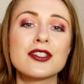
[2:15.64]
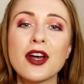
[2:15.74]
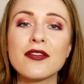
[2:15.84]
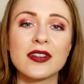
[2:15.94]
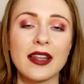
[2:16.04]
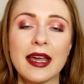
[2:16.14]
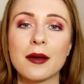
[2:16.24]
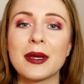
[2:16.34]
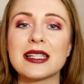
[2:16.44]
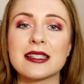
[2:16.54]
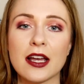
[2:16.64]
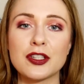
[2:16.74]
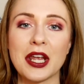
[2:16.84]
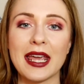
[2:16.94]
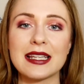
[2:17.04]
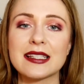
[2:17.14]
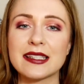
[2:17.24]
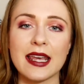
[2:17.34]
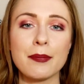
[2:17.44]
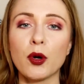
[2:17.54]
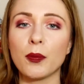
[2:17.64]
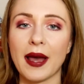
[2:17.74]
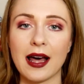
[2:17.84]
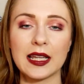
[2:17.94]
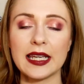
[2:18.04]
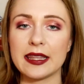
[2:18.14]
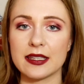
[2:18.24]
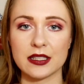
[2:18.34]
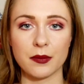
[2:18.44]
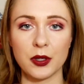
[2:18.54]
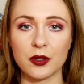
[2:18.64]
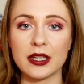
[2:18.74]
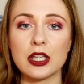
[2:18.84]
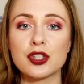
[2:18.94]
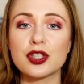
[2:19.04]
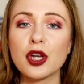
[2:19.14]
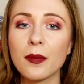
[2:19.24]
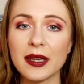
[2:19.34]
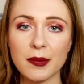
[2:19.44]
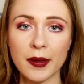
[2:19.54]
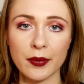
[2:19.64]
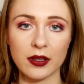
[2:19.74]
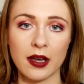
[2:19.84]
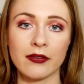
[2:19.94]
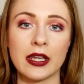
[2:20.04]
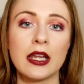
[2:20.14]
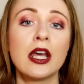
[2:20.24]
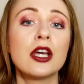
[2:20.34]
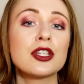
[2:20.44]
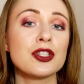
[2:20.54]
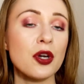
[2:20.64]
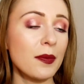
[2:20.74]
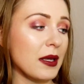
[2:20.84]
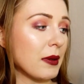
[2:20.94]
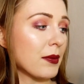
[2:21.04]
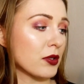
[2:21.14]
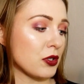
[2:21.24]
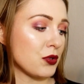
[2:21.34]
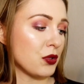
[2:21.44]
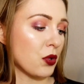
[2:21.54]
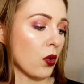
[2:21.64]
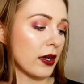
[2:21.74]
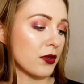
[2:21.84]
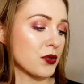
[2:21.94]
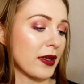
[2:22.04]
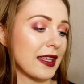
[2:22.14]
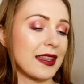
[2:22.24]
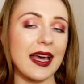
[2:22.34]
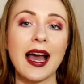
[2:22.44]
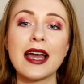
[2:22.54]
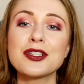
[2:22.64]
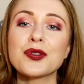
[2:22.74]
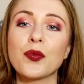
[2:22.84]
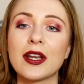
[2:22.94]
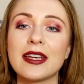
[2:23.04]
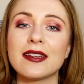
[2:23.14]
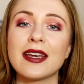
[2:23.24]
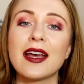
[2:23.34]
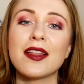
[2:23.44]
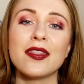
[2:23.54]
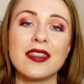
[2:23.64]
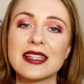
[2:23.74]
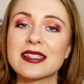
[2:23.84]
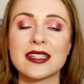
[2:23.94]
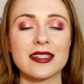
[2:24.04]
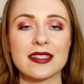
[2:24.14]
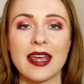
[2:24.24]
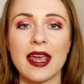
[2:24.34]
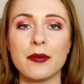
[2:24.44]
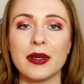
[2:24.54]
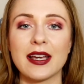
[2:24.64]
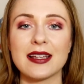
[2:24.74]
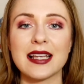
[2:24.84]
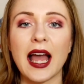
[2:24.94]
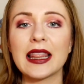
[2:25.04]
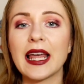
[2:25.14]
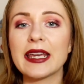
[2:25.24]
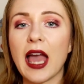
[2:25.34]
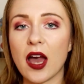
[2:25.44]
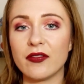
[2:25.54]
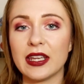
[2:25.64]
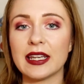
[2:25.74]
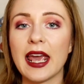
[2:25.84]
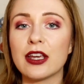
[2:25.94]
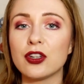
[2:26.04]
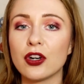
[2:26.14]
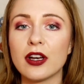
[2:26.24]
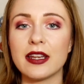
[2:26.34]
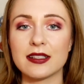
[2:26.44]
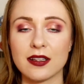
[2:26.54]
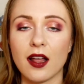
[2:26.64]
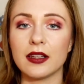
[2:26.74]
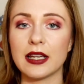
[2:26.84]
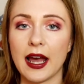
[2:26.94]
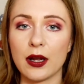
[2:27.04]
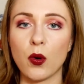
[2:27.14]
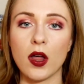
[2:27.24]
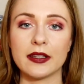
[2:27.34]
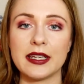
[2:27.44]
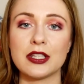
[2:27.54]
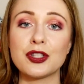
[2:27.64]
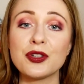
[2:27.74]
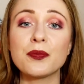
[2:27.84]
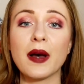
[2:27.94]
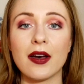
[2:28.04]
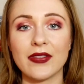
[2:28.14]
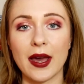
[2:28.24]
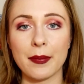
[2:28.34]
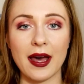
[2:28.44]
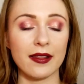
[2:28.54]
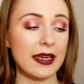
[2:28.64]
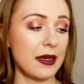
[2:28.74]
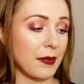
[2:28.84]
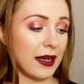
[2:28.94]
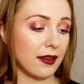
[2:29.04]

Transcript: Soft Glam is such a staple palette in this community. So many people love it. So many people do tutorials with it that I just wanted this to stay because I like having a good, solid, high quality dupe of that palette in my